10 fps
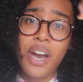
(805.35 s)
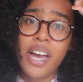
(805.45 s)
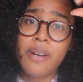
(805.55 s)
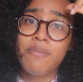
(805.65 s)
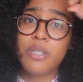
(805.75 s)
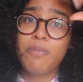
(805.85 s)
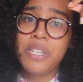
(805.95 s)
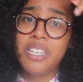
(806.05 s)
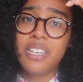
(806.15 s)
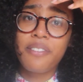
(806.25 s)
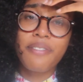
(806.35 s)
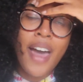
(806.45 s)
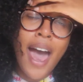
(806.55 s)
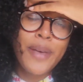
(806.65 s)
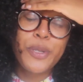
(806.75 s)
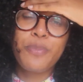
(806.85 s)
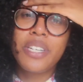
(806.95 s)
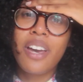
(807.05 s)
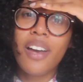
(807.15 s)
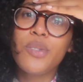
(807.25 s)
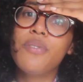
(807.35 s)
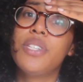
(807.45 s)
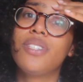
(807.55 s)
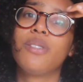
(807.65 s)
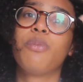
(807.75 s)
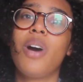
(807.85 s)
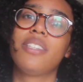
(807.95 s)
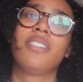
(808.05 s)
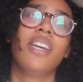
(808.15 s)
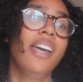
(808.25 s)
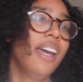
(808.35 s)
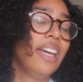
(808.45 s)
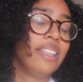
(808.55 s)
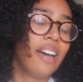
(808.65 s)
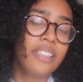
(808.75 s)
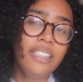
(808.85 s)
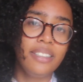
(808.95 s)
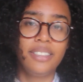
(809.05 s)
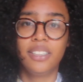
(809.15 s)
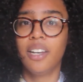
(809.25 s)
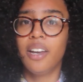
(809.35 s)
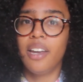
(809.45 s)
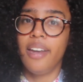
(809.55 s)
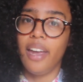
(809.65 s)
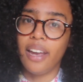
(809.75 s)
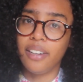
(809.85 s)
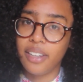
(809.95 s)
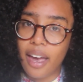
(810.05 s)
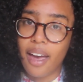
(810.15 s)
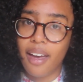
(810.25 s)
I am speaking fast because of the sweat and the heat, and yeah.